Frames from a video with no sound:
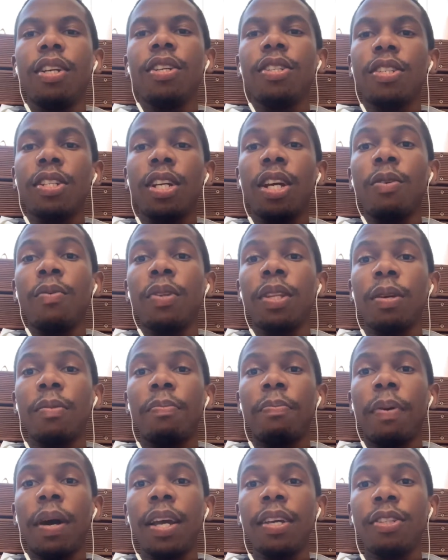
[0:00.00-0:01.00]
So now with a
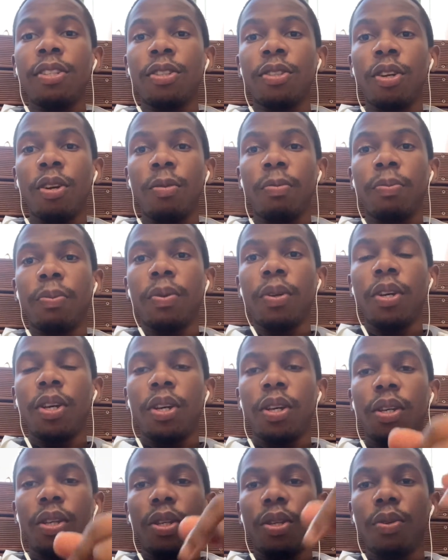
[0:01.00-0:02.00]
buy stop,
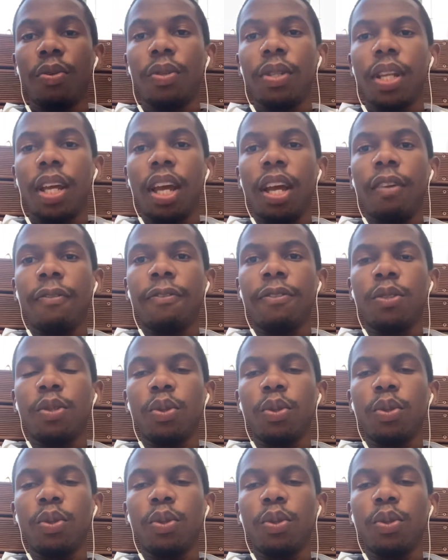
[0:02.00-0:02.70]
you would have